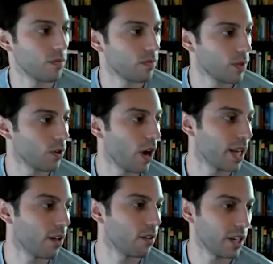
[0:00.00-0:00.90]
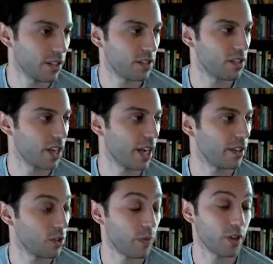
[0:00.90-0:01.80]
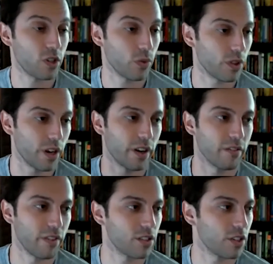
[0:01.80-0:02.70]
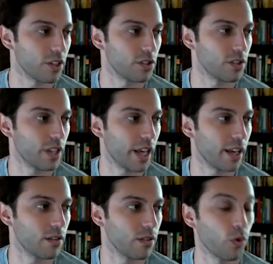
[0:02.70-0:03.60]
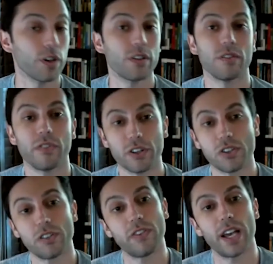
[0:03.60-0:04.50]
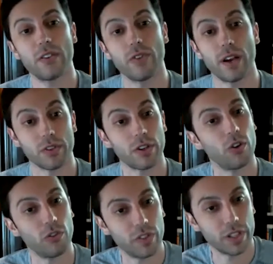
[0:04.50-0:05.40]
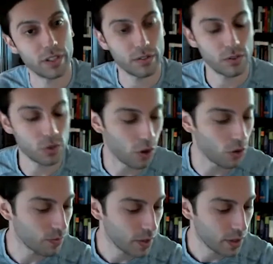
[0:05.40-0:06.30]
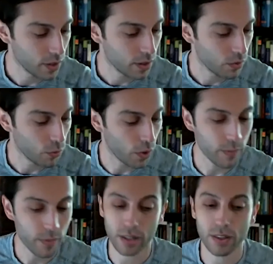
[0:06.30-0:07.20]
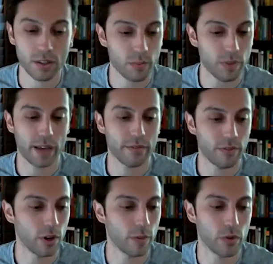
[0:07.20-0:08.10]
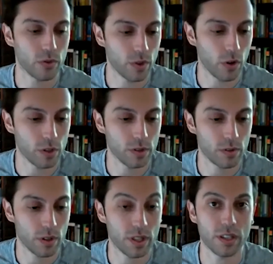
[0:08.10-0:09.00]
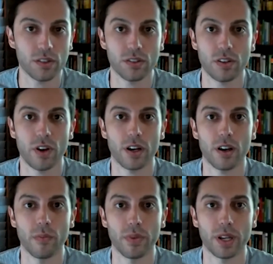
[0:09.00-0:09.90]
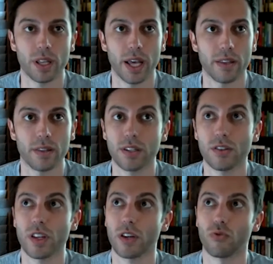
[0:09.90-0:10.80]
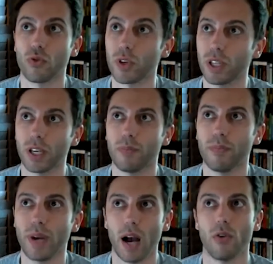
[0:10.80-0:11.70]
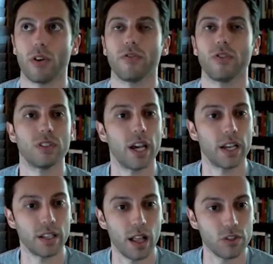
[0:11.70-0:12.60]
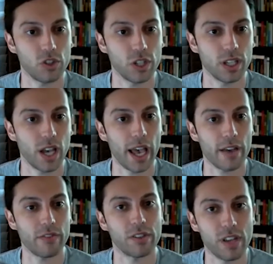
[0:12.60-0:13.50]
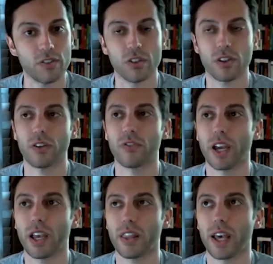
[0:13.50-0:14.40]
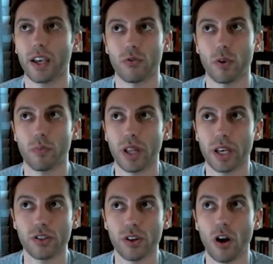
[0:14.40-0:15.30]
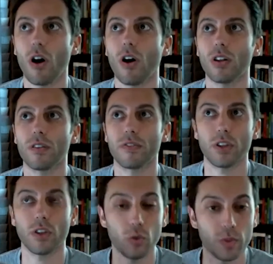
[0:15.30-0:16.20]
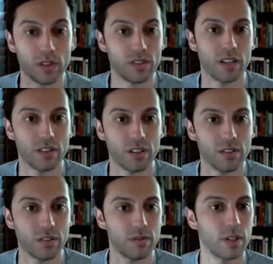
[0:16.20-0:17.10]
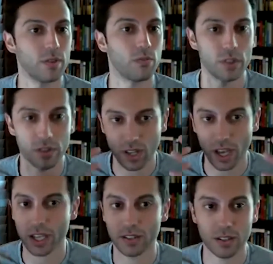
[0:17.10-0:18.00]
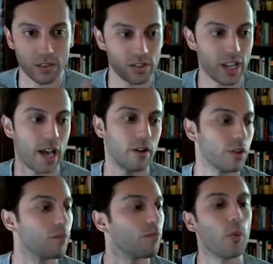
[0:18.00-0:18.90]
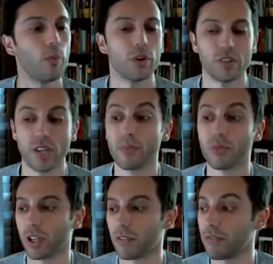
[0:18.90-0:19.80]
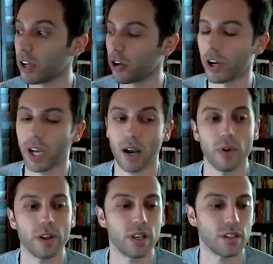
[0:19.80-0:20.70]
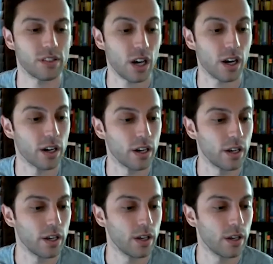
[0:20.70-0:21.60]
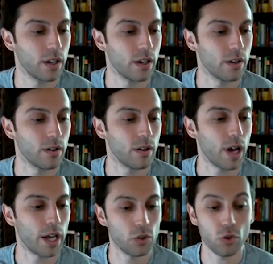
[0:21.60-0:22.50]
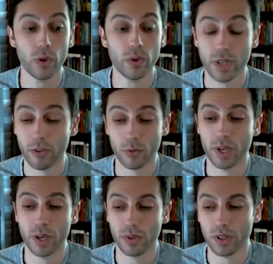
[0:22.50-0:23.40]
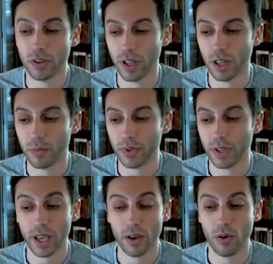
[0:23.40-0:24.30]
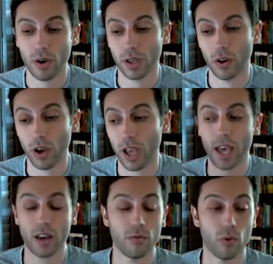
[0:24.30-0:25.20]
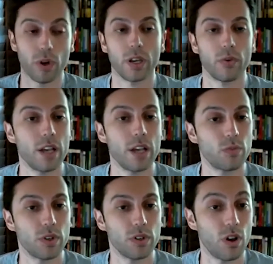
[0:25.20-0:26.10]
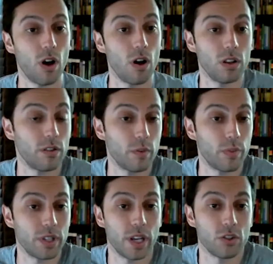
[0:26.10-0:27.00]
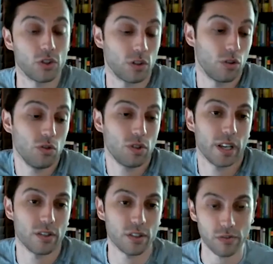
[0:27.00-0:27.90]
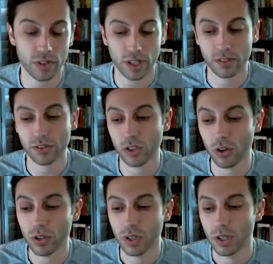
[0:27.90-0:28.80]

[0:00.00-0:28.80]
I now like to say, especially with our investors, that we're diversified around COVID. So we made this platform. It was always the thesis of our company that this is a really powerful technology. I have a sensor array that can replace all of the human senses with sight and sound and proprioception and figuring out where things are. I knew we would never be able to develop, ahead of working with hospitals, all of the potential use cases for this. So